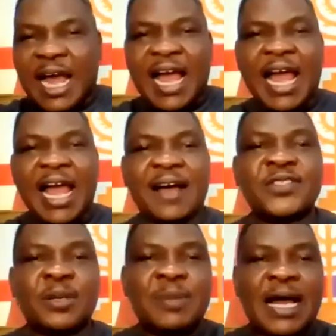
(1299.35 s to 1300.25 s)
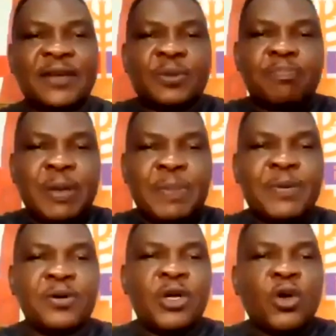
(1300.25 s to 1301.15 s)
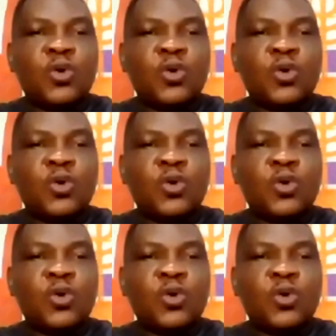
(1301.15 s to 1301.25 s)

I, I have some. I have some people